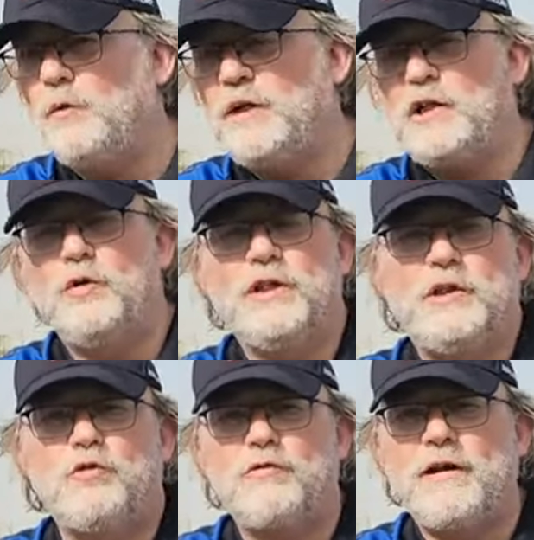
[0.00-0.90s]
We don't
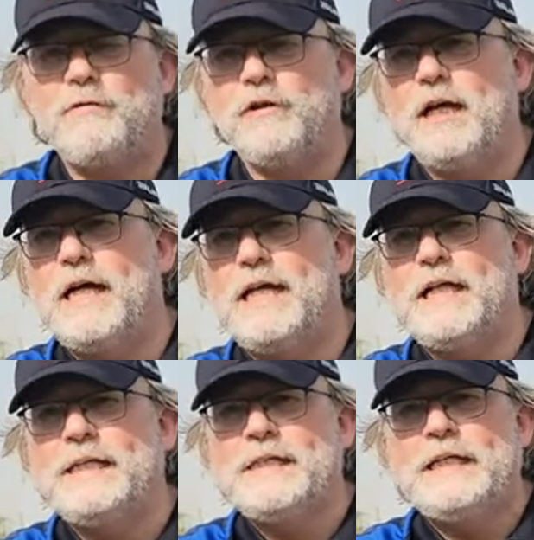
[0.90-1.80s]
need to travel
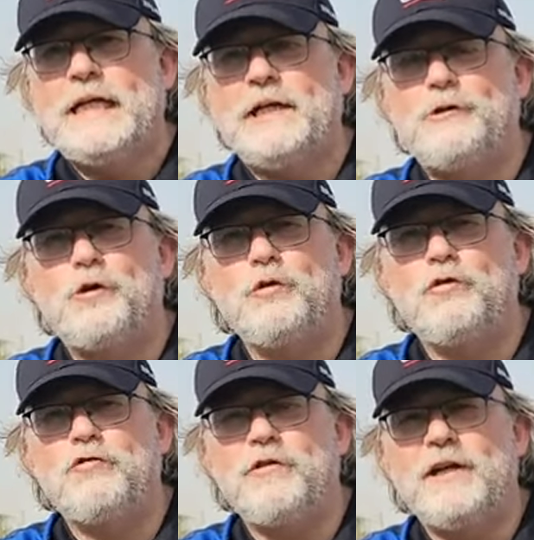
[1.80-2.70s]
to go
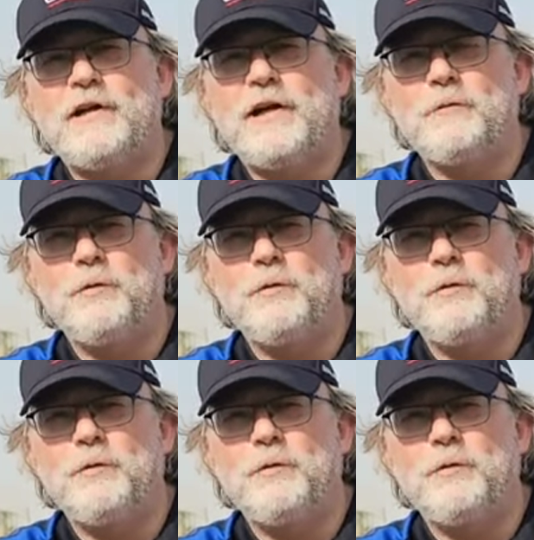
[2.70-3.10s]
to the training ground.